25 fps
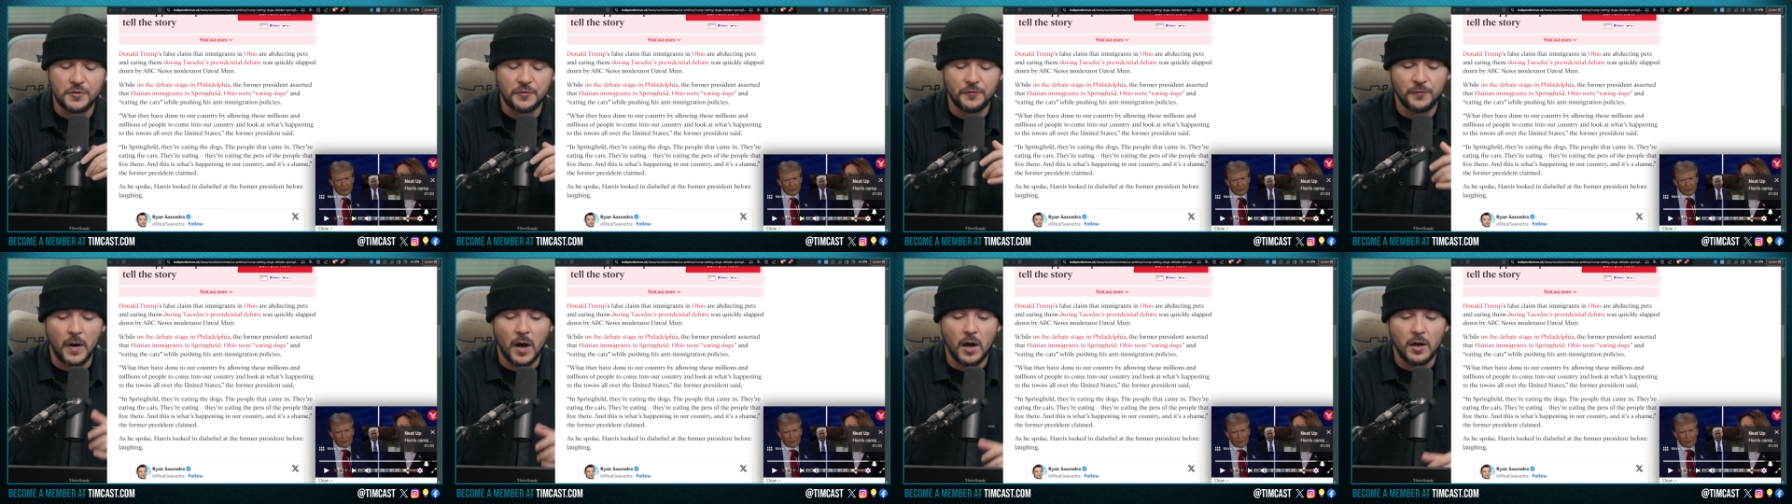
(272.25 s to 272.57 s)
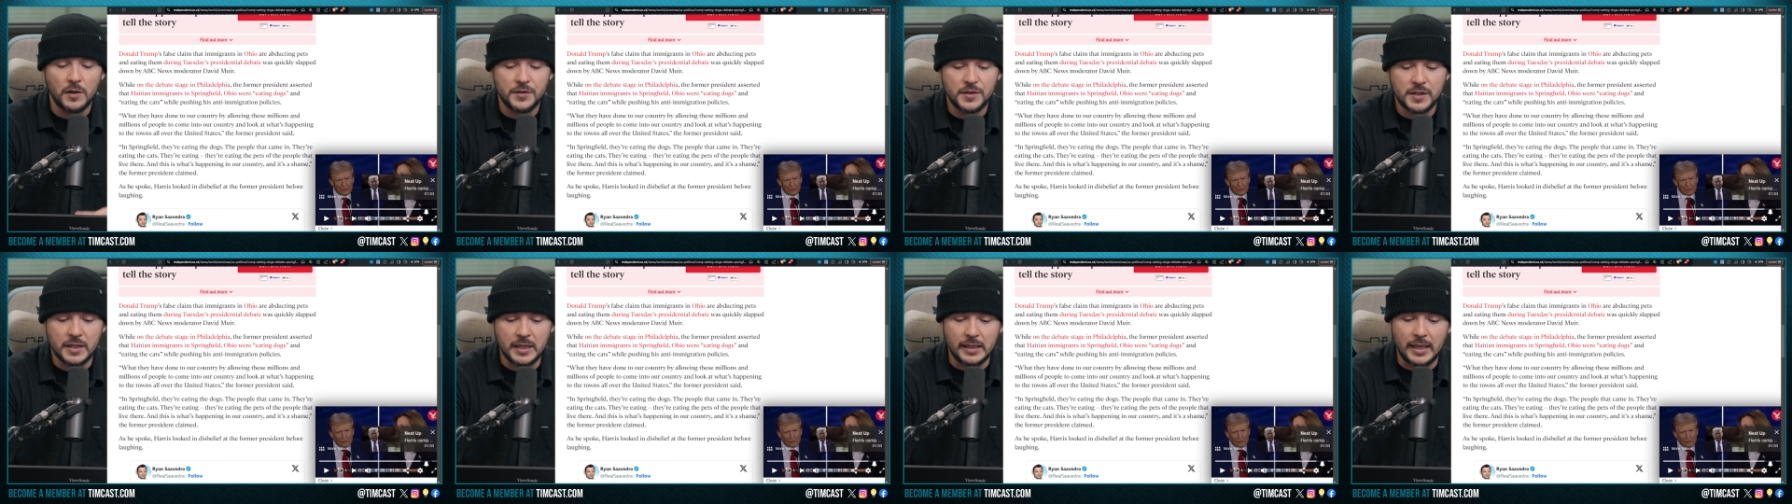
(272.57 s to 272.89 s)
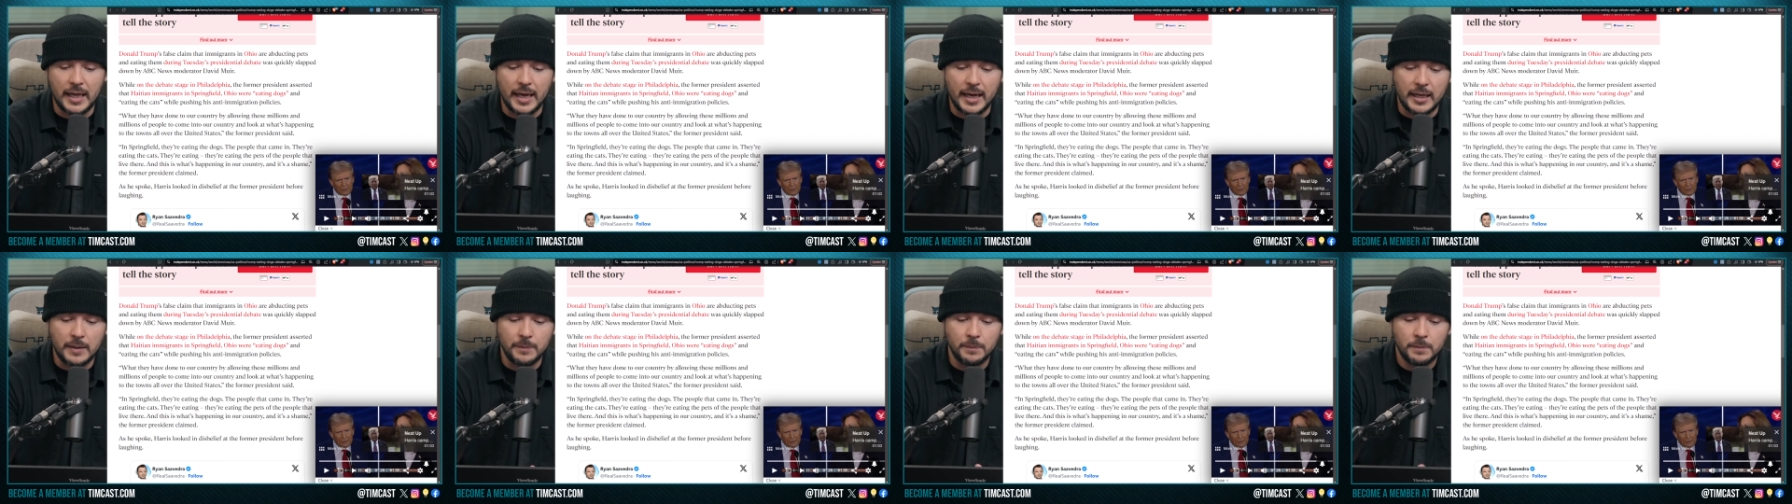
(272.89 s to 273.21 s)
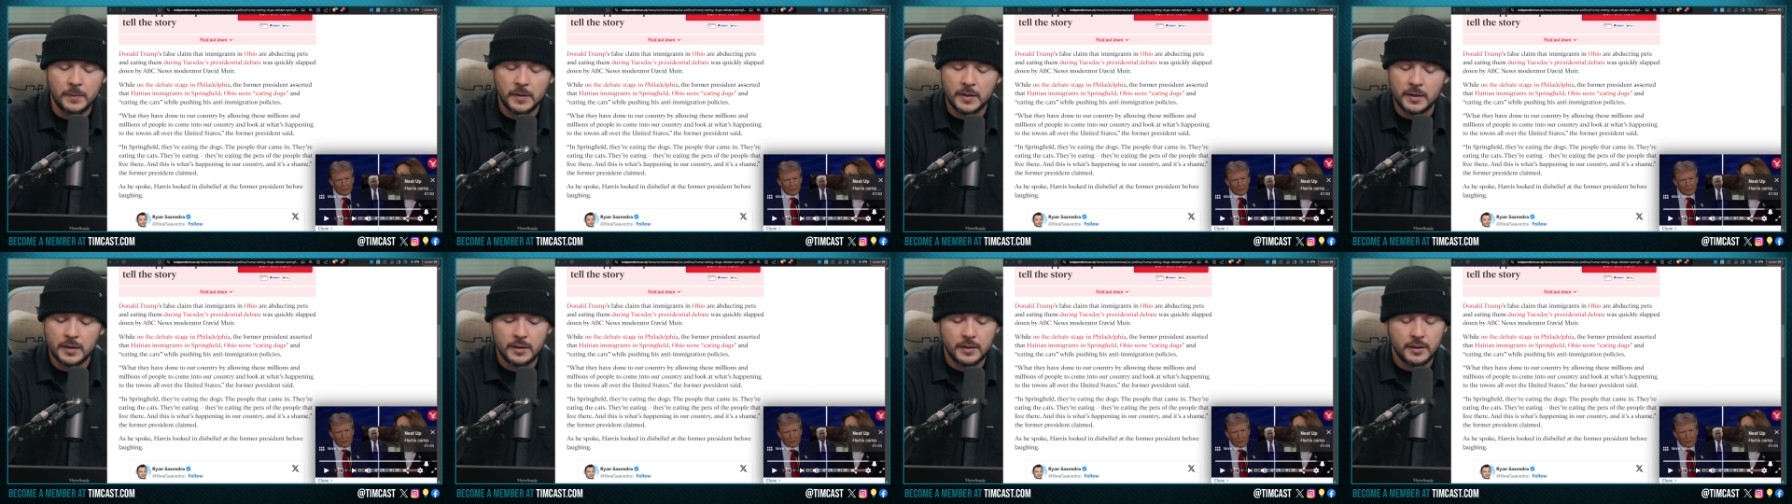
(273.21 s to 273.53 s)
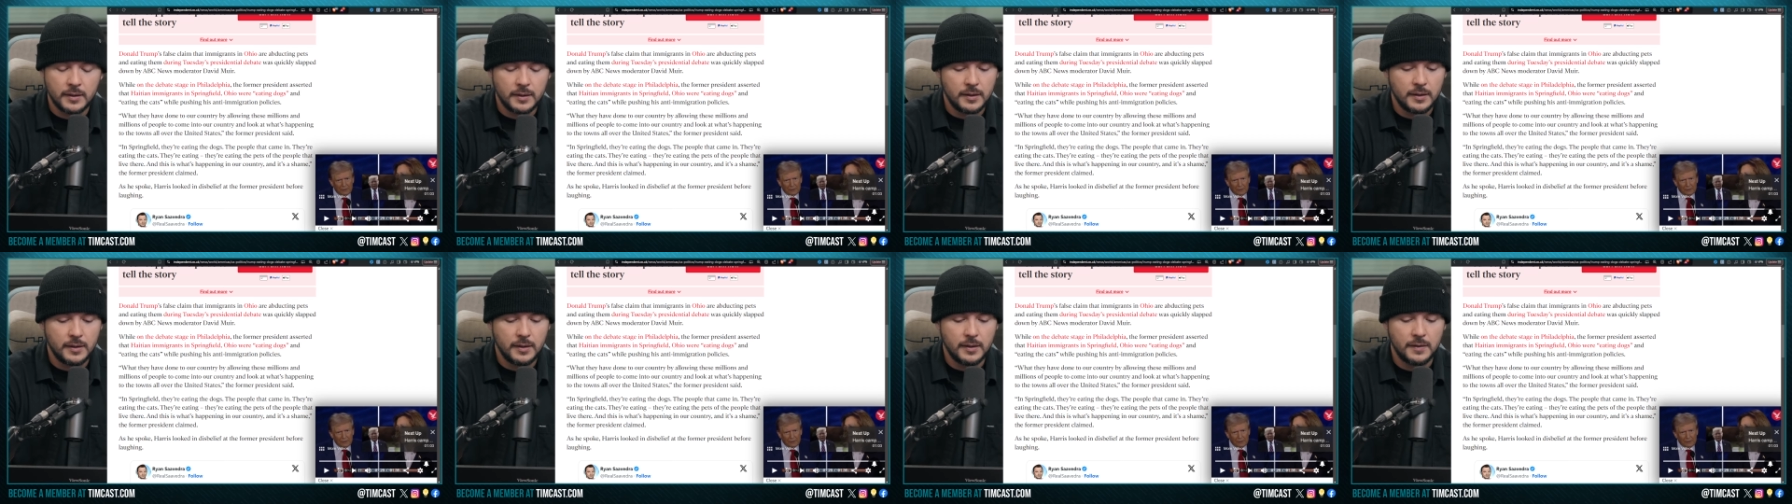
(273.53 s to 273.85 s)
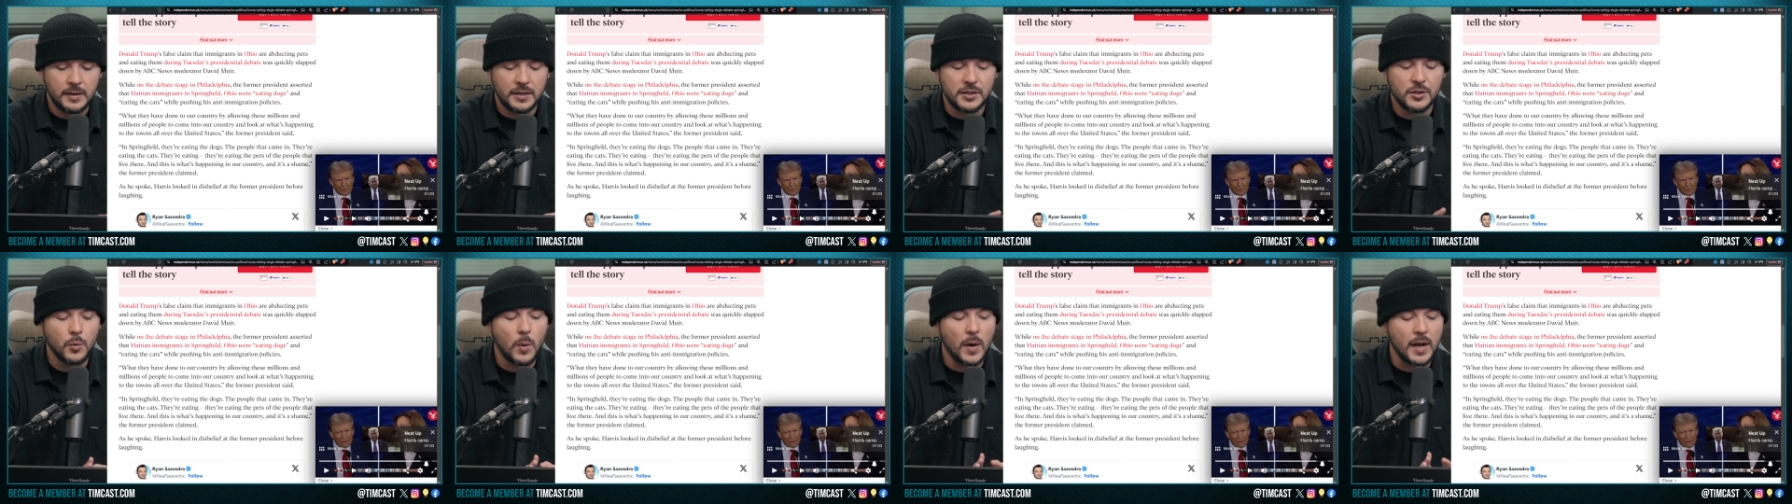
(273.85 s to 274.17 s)
false claim.
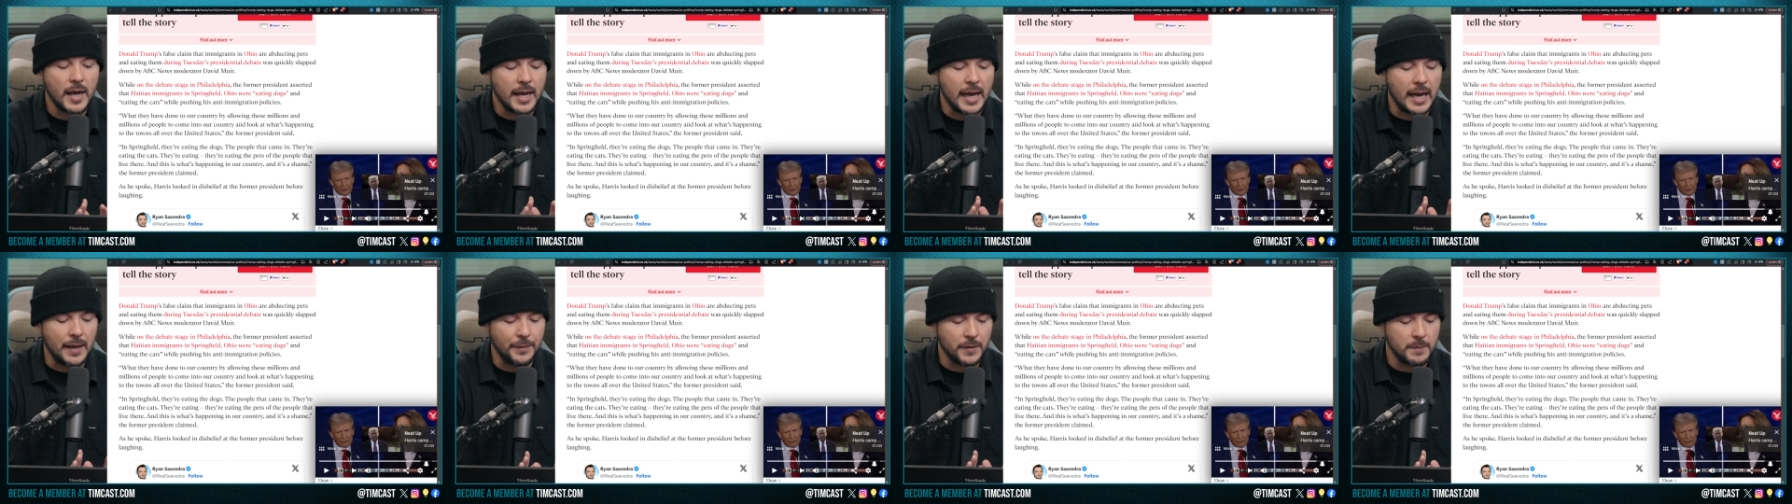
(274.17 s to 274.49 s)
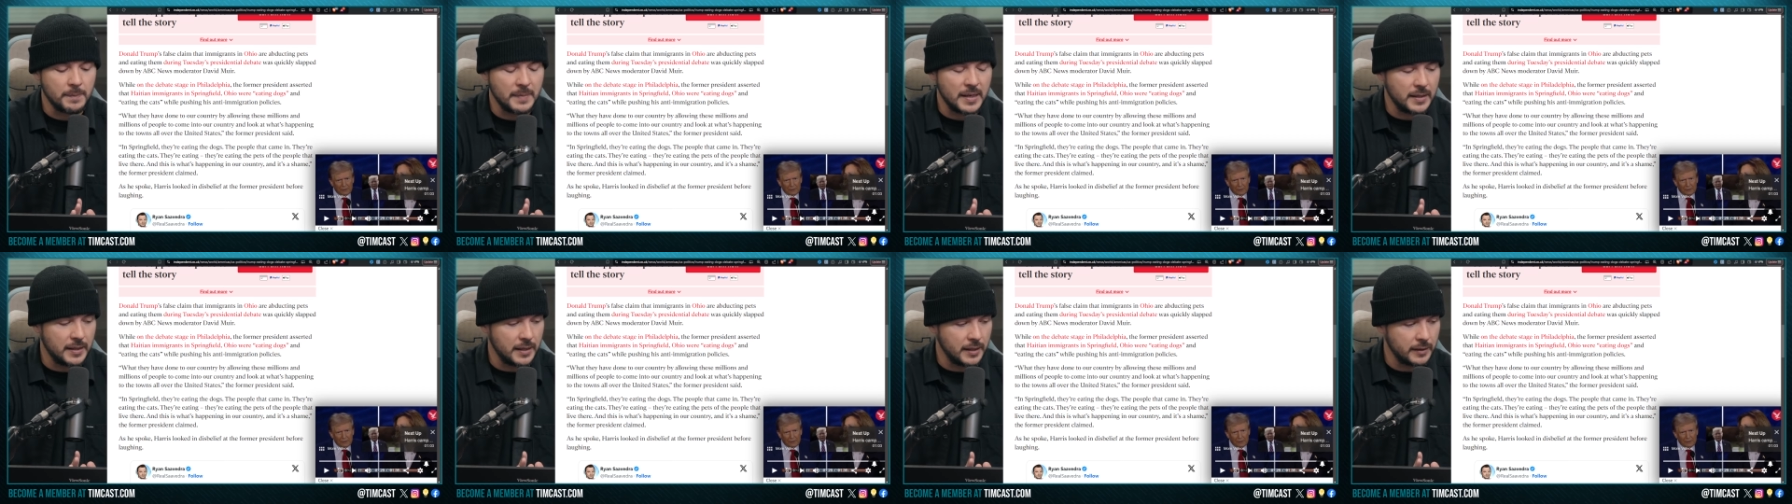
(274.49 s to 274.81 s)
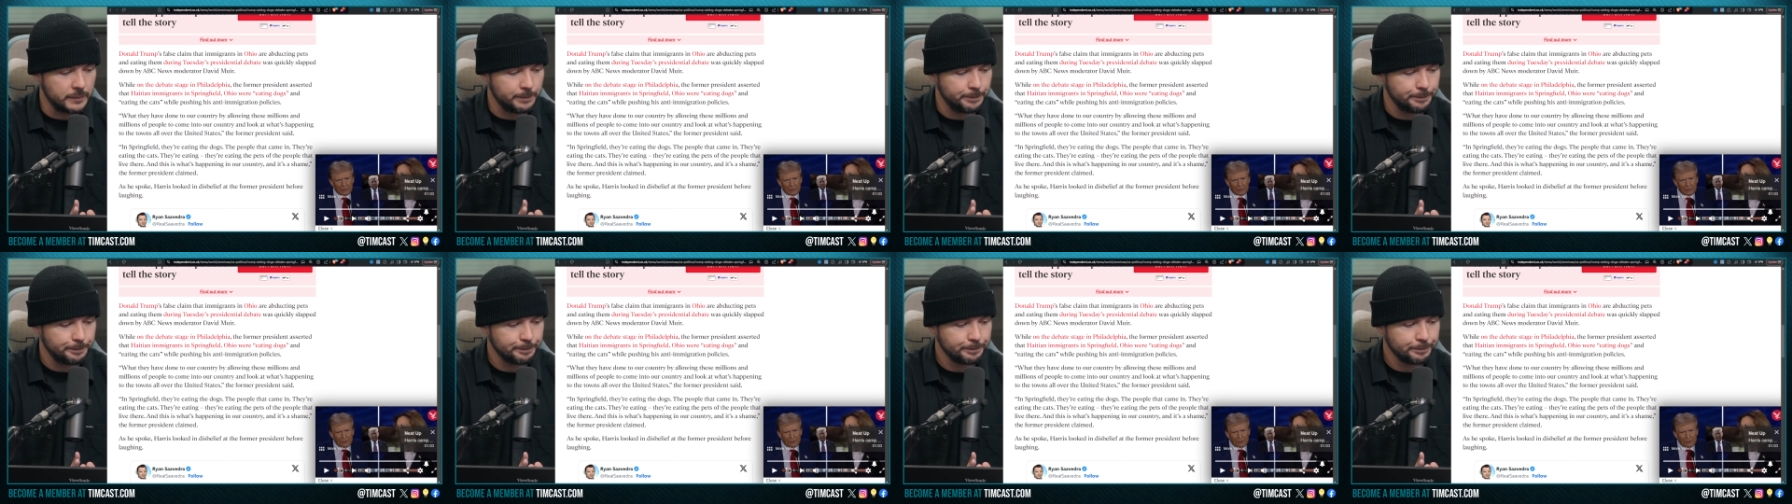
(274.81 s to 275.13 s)
This is why I hate the media.